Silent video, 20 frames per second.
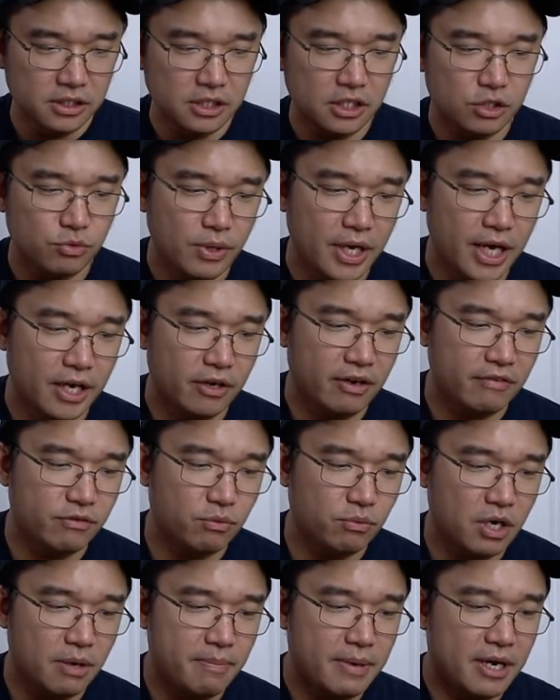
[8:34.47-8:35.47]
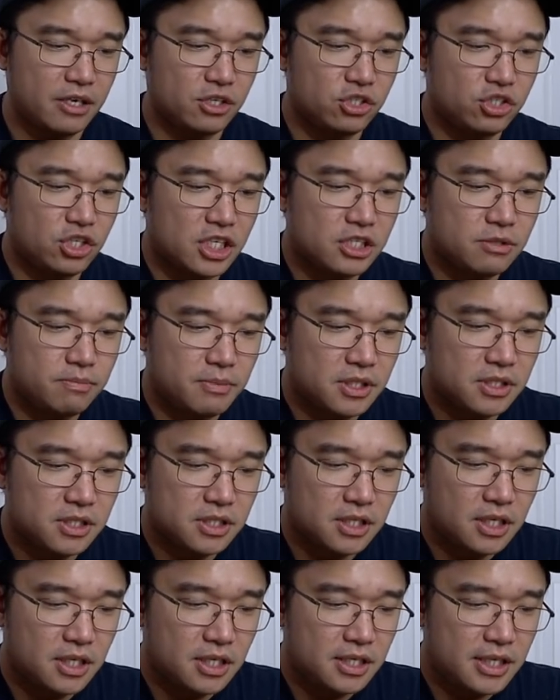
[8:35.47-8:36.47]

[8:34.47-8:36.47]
This way I don't have to worry about adjustments.